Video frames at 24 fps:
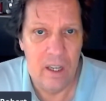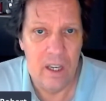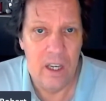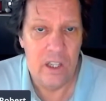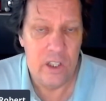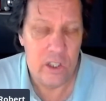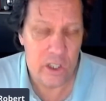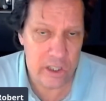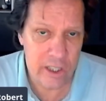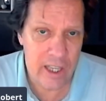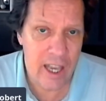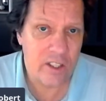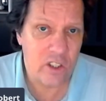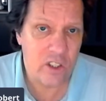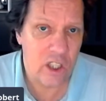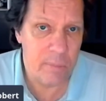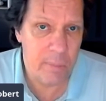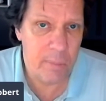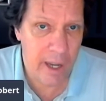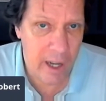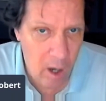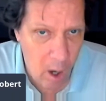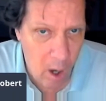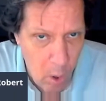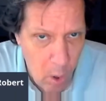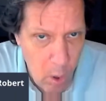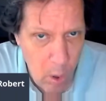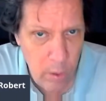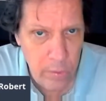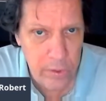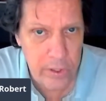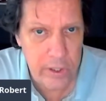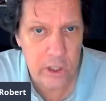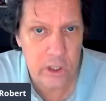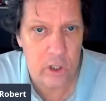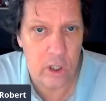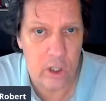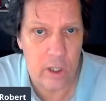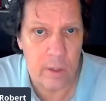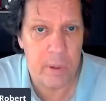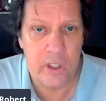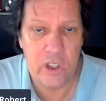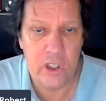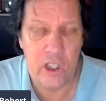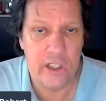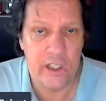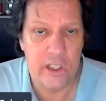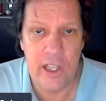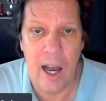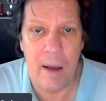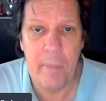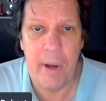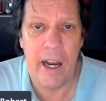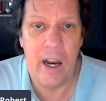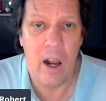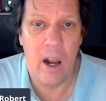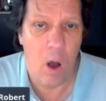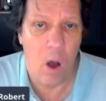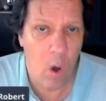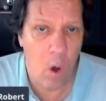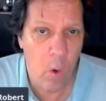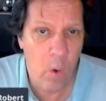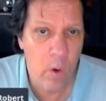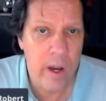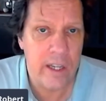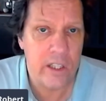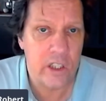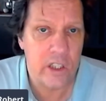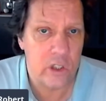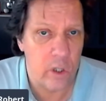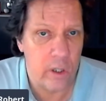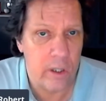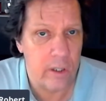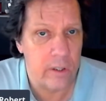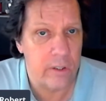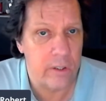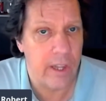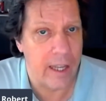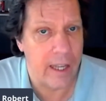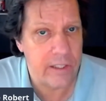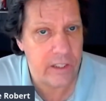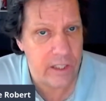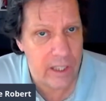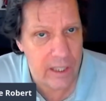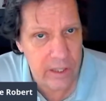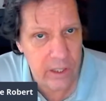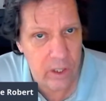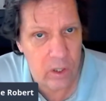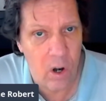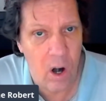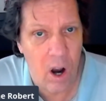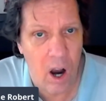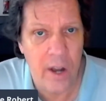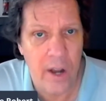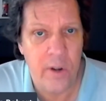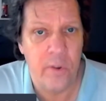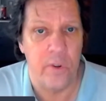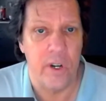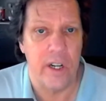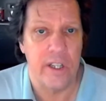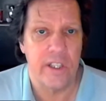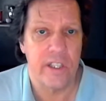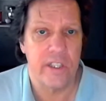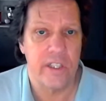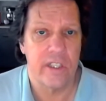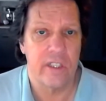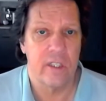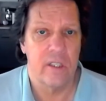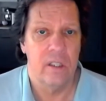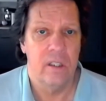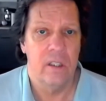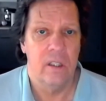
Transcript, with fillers: She's actually my oldest student, but she's not my only student that's in their hundreds.